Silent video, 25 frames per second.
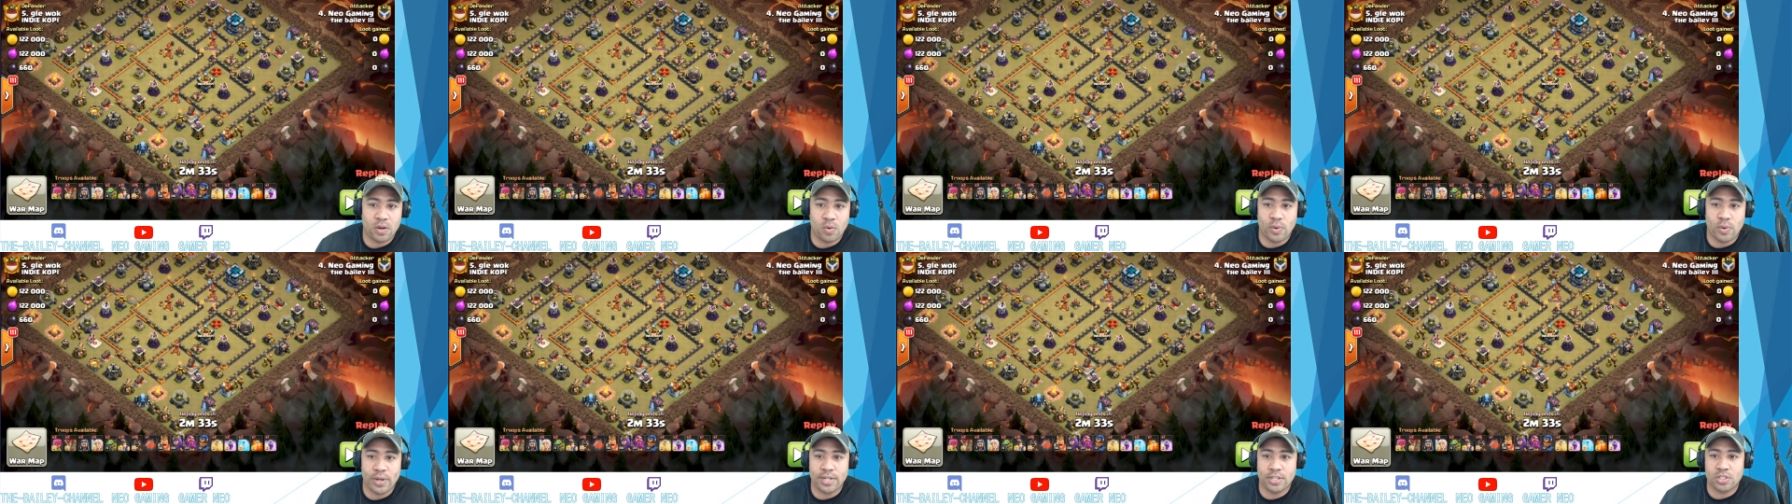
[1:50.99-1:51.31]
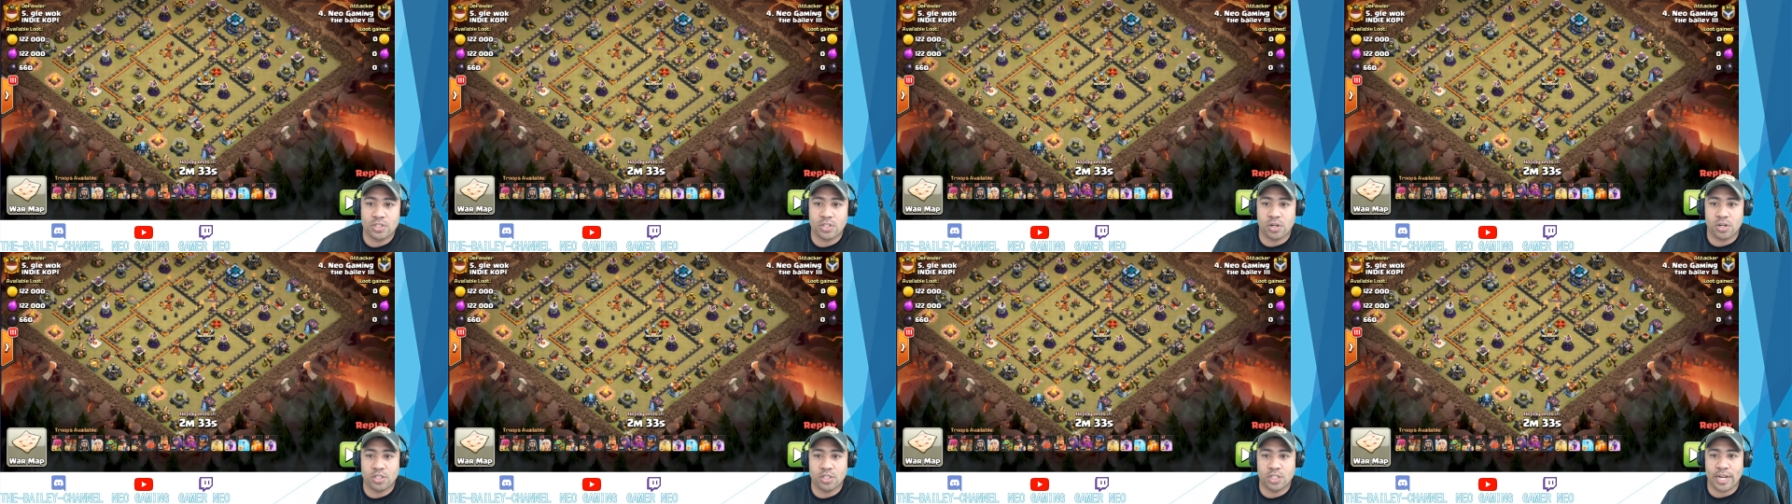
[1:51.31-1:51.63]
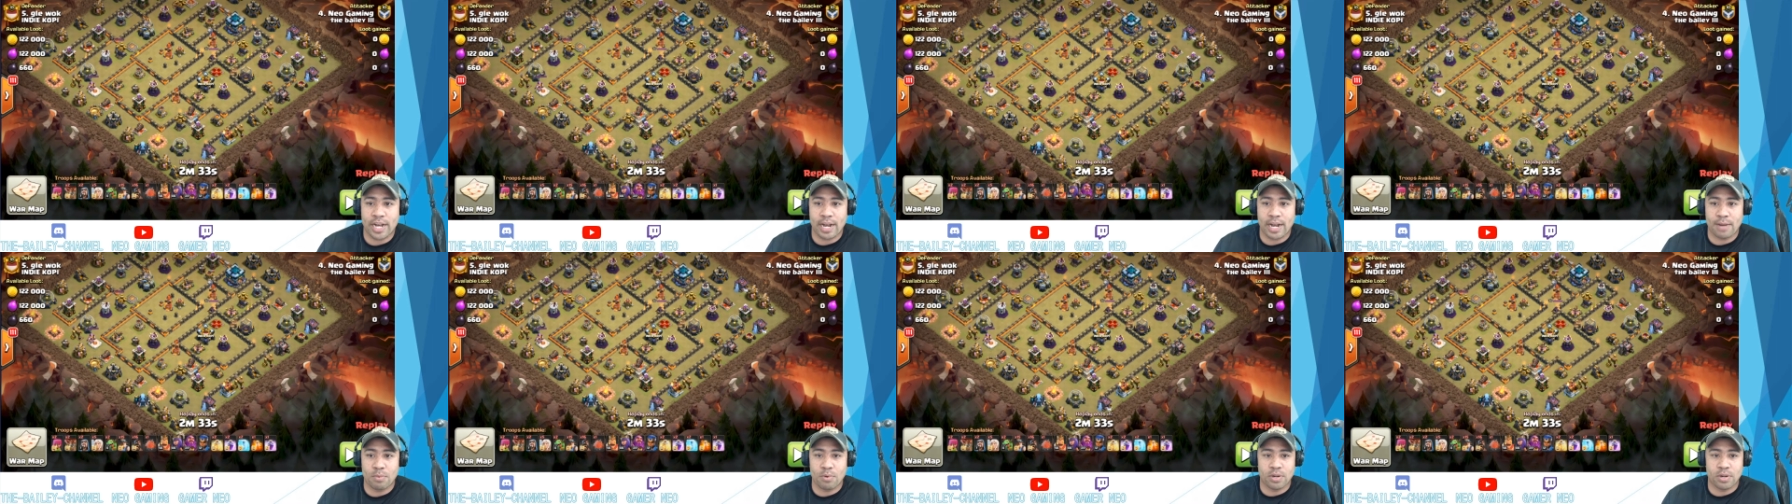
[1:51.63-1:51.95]
Queen Charge
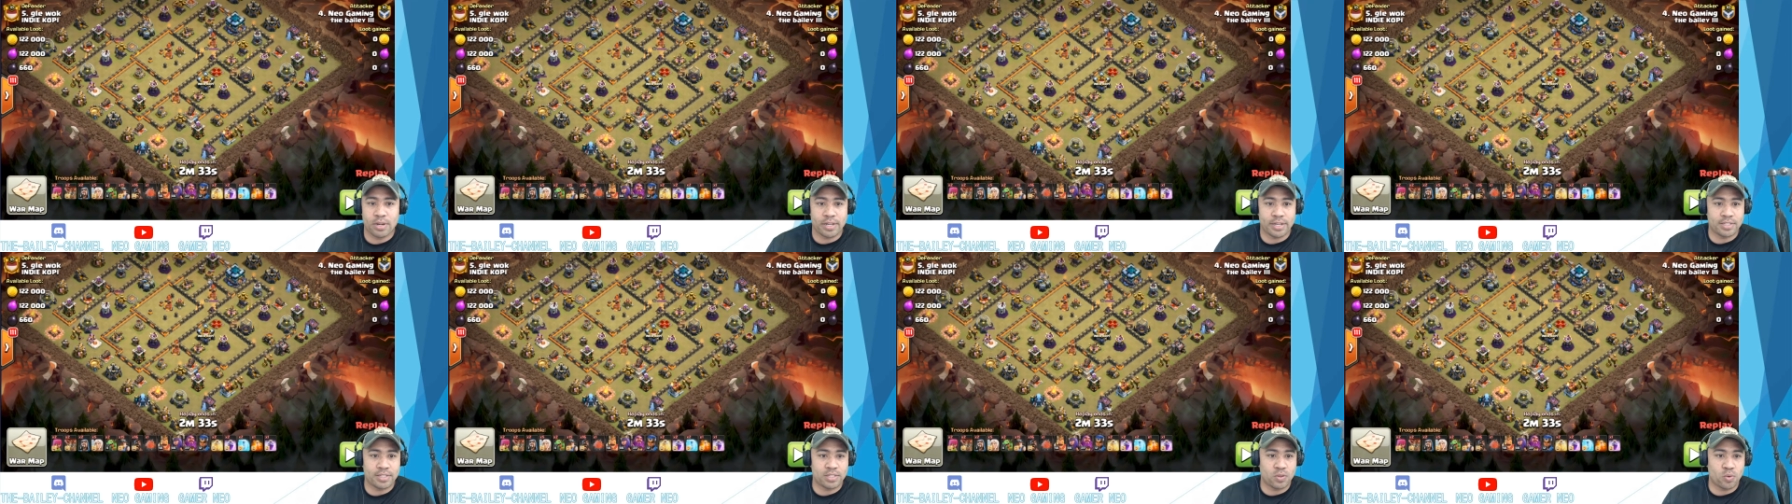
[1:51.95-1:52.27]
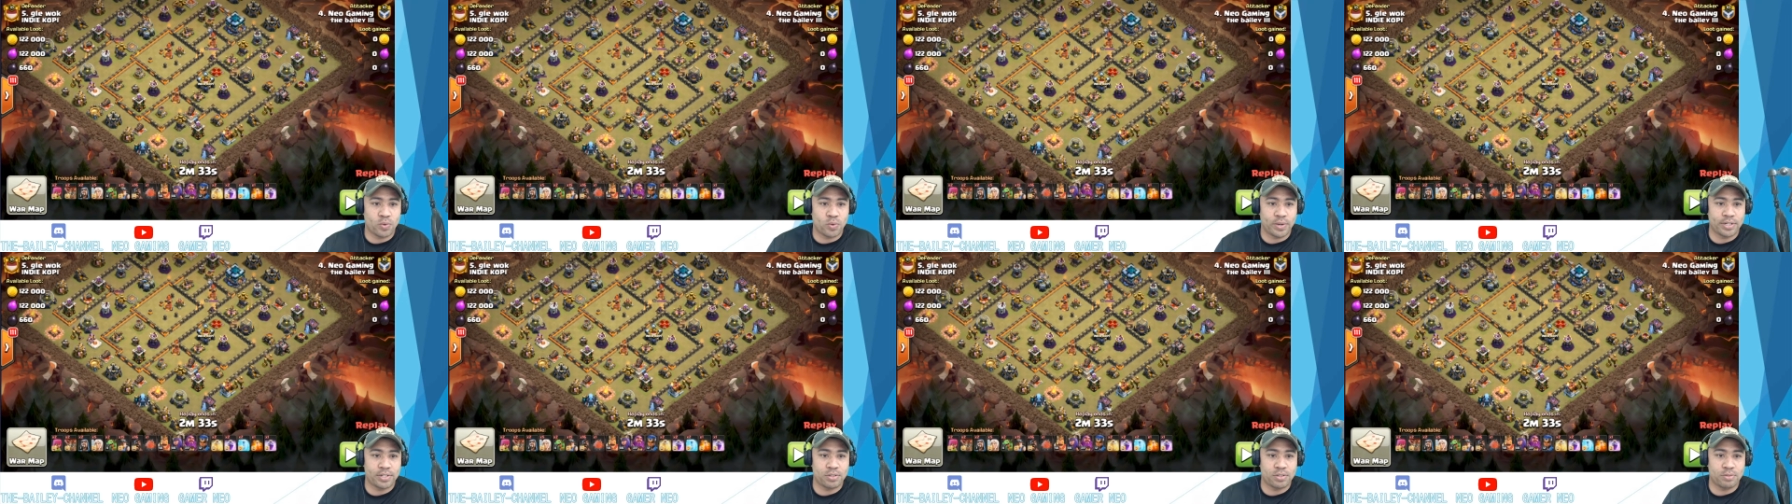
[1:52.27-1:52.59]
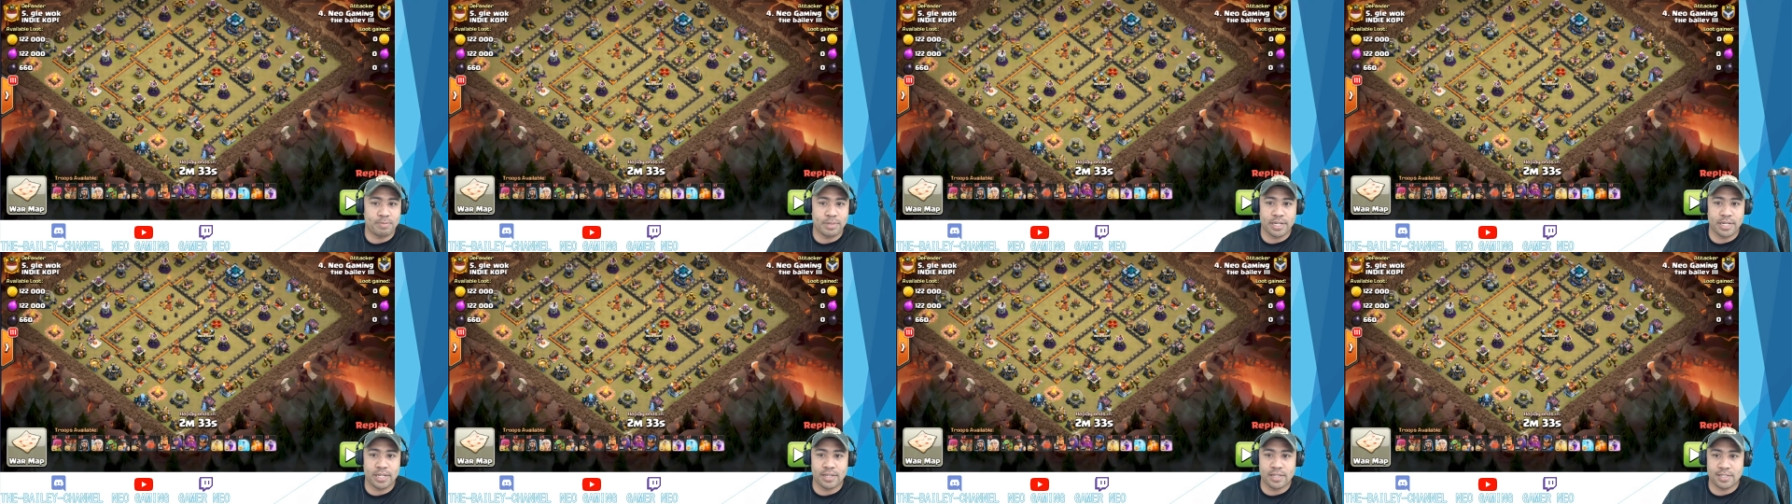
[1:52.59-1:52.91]
Hybrid is going to
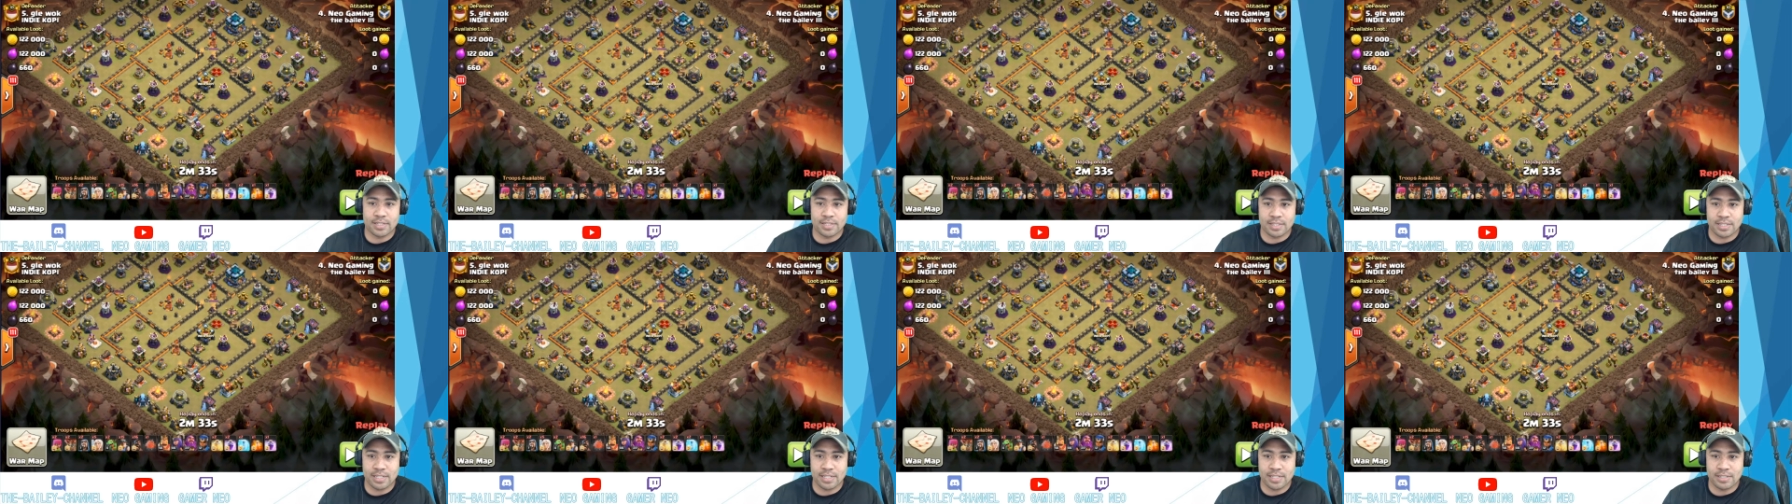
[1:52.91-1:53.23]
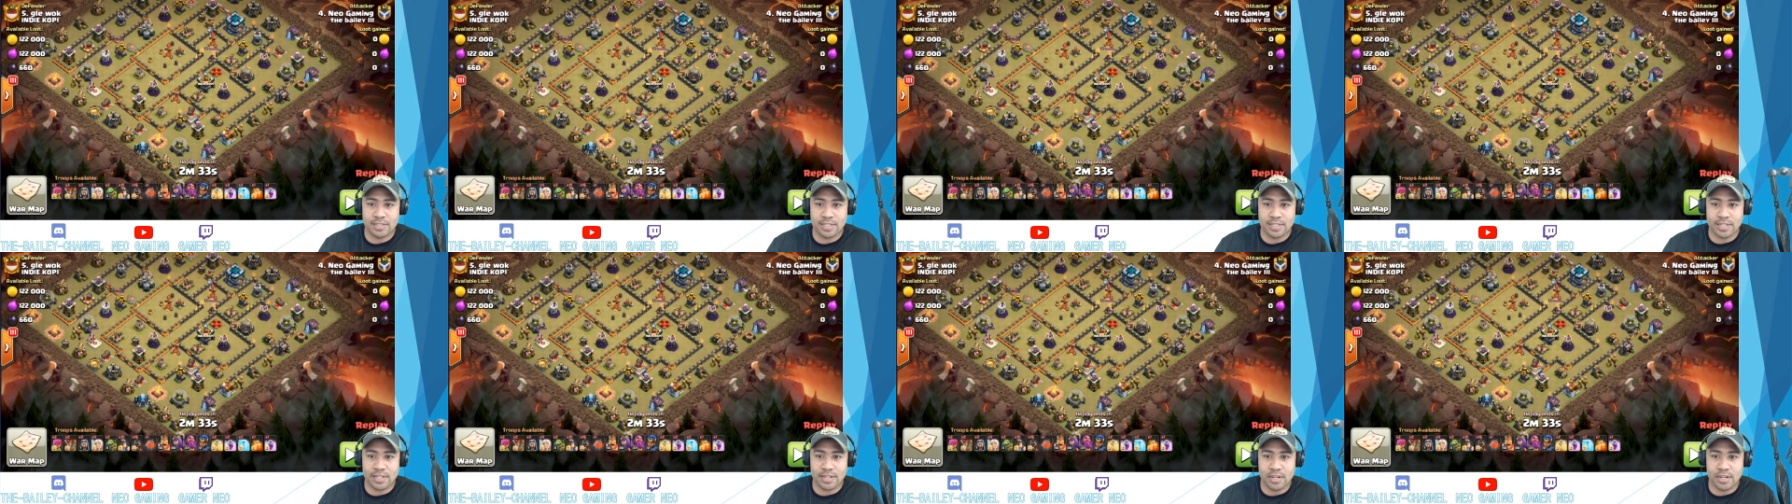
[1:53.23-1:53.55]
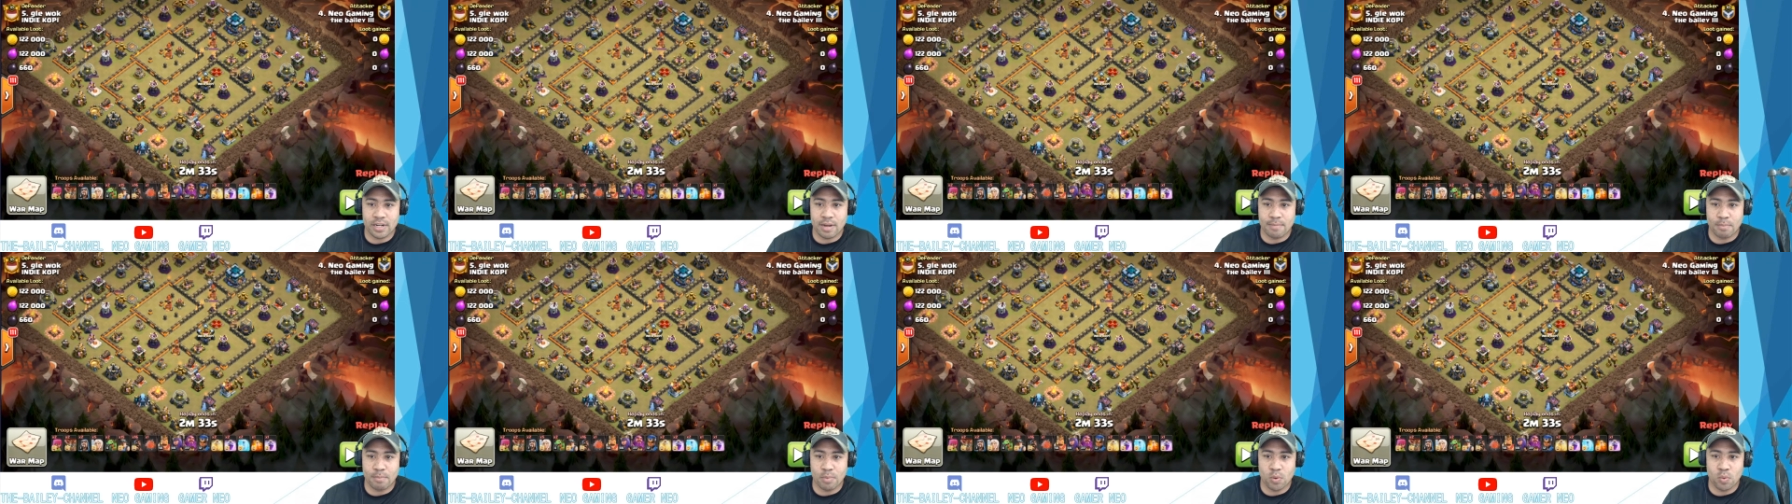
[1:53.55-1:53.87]
be the CC.
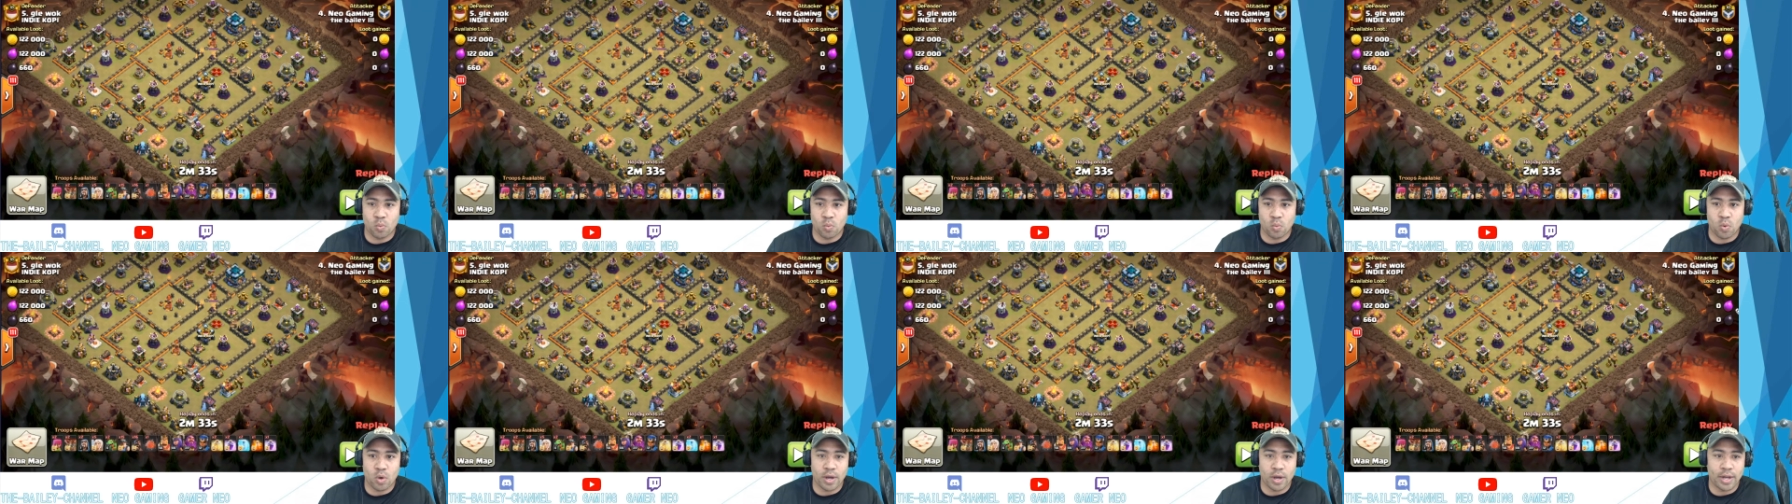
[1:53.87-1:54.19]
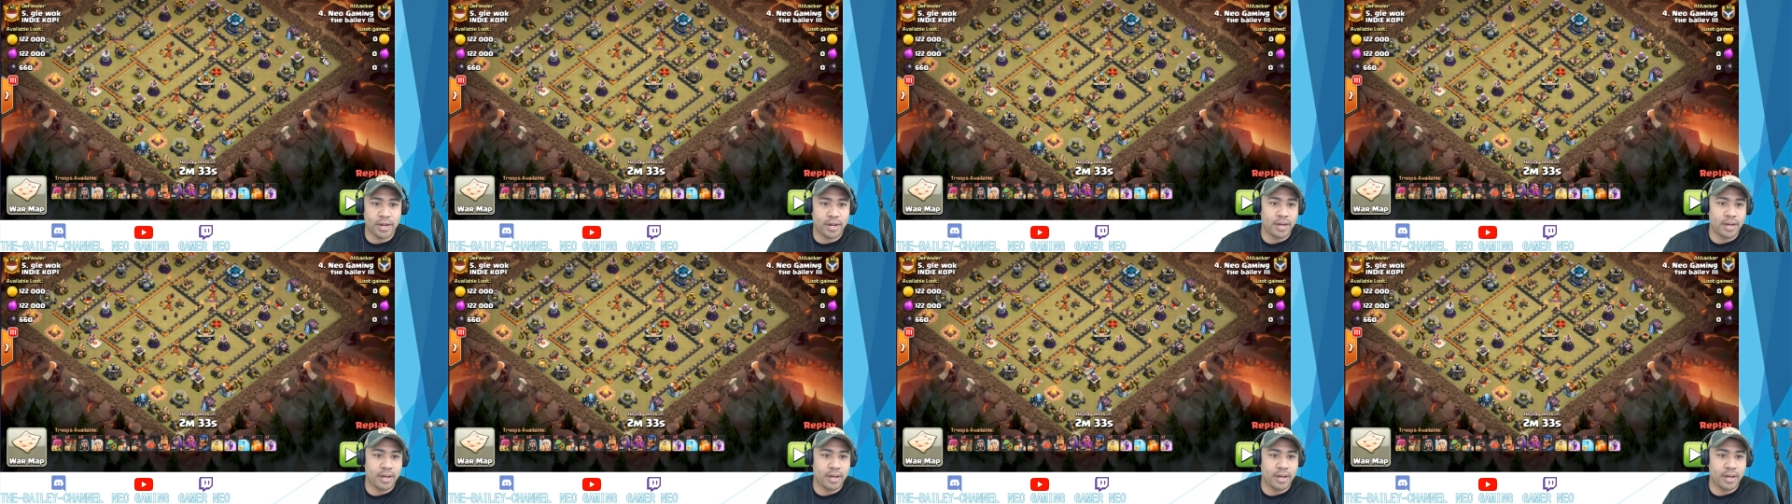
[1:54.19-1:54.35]
Number one,